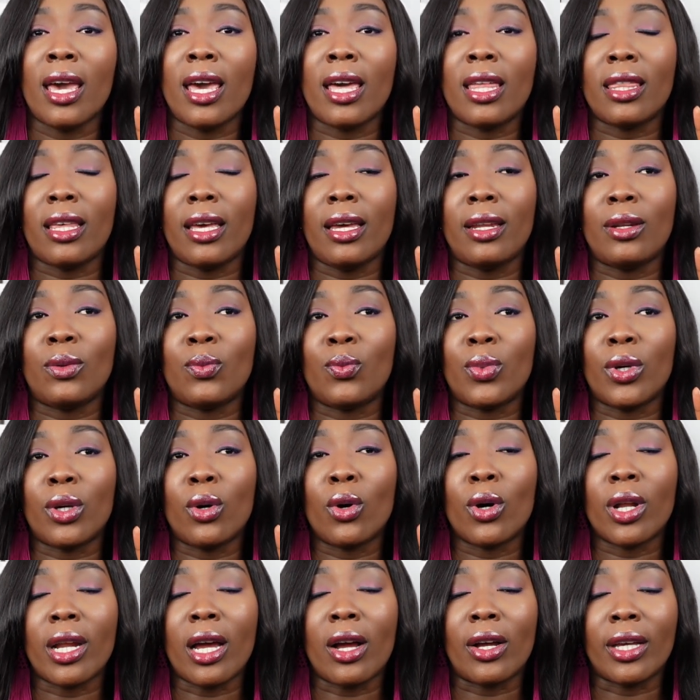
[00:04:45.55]
And then we
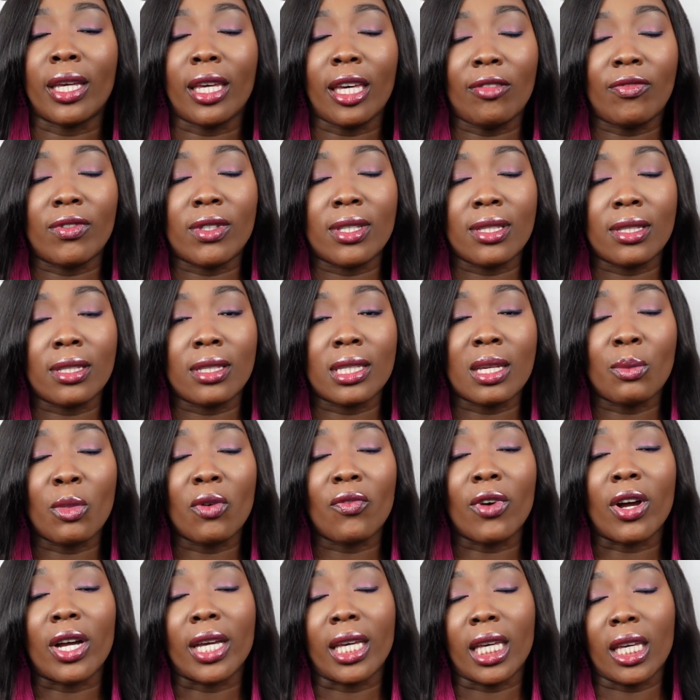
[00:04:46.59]
got our gifts, some of our